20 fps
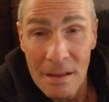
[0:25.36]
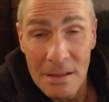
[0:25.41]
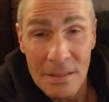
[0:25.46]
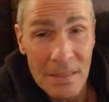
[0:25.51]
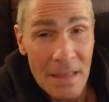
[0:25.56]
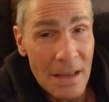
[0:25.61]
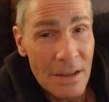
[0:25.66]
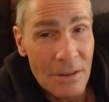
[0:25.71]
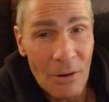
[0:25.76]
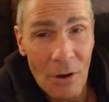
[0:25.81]

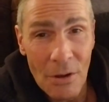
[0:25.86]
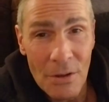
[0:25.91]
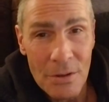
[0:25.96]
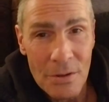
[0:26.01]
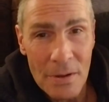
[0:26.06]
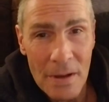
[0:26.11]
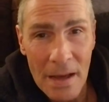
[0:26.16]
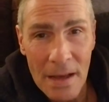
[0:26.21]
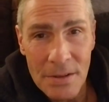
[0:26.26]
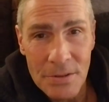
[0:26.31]
Thank all
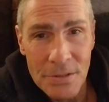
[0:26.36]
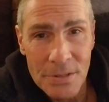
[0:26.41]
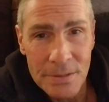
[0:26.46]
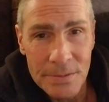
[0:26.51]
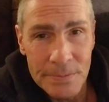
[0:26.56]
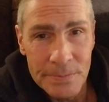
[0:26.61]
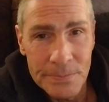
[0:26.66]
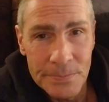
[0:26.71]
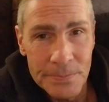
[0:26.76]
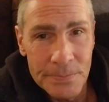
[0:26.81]
you guys,
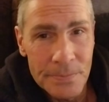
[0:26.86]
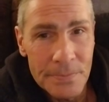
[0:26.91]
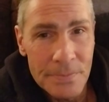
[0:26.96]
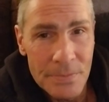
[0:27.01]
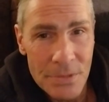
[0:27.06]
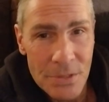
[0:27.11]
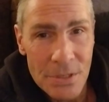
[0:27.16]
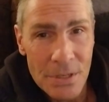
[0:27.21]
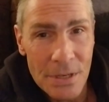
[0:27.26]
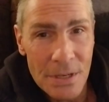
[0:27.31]

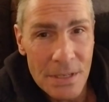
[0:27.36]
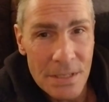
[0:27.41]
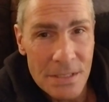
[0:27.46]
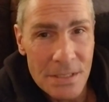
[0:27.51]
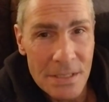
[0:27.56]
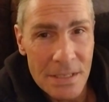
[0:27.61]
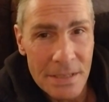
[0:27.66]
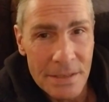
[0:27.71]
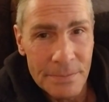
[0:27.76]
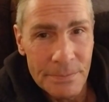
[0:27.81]

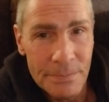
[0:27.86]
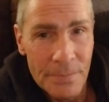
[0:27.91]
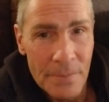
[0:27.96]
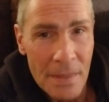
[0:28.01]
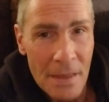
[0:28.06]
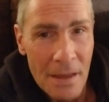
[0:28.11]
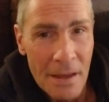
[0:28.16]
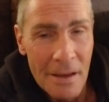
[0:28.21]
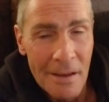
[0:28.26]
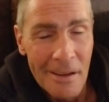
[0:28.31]
seriously.
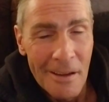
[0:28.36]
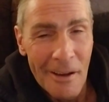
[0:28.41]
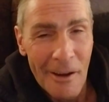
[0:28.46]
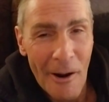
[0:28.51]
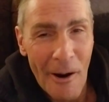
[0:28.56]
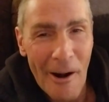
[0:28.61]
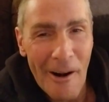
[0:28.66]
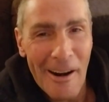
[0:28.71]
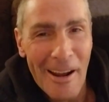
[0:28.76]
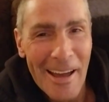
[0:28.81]

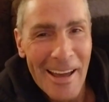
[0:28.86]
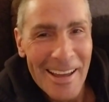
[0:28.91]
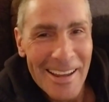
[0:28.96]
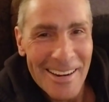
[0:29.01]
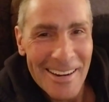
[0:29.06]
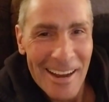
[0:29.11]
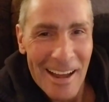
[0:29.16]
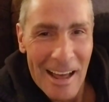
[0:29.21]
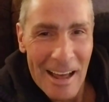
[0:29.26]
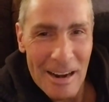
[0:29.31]
All
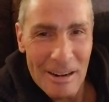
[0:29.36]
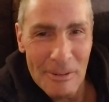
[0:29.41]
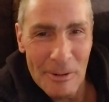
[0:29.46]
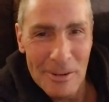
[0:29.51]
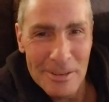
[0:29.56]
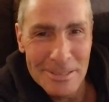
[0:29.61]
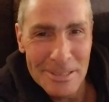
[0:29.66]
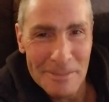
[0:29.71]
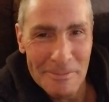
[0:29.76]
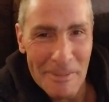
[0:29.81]
right,
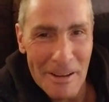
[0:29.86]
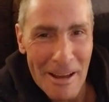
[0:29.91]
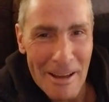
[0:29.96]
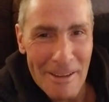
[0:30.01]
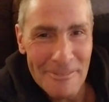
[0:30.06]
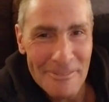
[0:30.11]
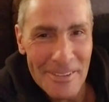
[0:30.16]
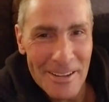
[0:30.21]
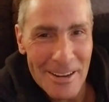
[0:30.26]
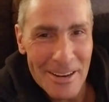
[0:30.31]
onward to my
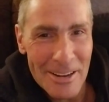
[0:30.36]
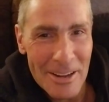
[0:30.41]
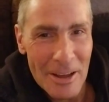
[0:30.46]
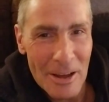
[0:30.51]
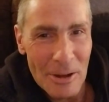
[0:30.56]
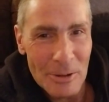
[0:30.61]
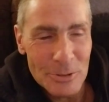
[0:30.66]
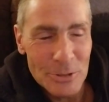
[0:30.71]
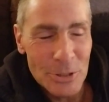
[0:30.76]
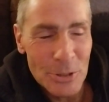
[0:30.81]

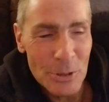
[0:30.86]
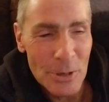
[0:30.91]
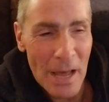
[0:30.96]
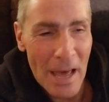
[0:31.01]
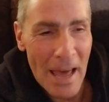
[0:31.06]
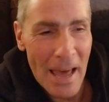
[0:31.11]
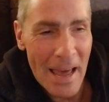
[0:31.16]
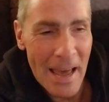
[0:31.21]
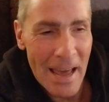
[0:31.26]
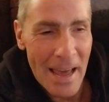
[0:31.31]
video
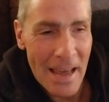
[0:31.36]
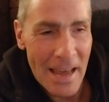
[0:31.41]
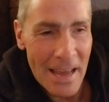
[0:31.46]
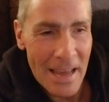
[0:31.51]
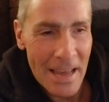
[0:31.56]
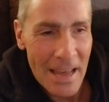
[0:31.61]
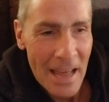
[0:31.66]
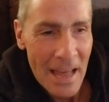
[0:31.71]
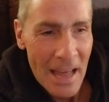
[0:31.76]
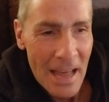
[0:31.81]

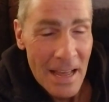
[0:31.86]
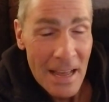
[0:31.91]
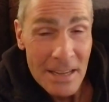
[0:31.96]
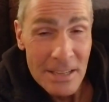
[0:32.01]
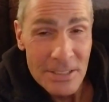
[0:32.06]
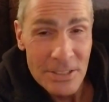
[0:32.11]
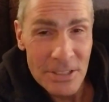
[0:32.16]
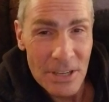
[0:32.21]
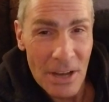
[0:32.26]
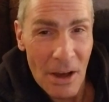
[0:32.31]
today.
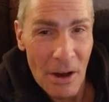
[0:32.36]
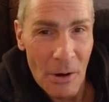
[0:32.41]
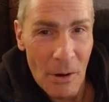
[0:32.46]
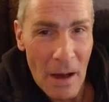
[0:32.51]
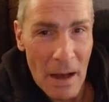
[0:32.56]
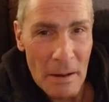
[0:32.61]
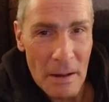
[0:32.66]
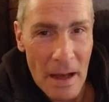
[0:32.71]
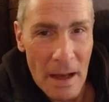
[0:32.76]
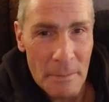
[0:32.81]
So
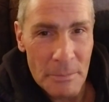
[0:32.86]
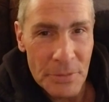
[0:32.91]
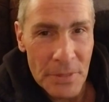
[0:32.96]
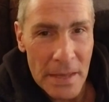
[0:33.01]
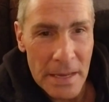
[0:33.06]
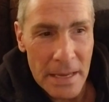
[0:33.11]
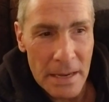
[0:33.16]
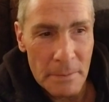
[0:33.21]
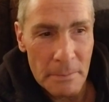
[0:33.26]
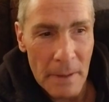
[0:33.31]
I, am
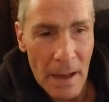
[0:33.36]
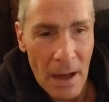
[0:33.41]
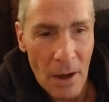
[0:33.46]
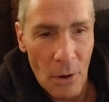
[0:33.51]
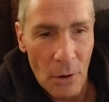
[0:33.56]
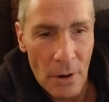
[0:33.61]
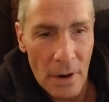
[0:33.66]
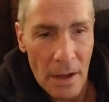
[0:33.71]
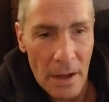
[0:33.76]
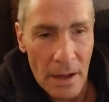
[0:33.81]
thinking
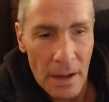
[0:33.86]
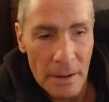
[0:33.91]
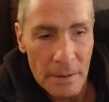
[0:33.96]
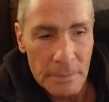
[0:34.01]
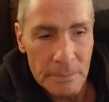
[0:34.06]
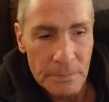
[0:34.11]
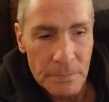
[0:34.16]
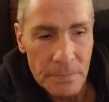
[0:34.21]
about, uh,